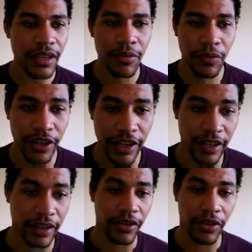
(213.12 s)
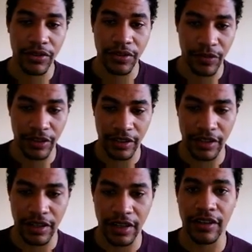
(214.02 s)
But it
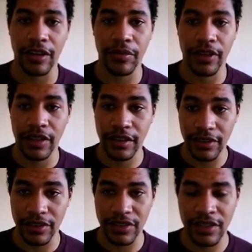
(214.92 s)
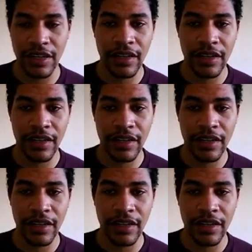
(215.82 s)
ultimately ended up like this.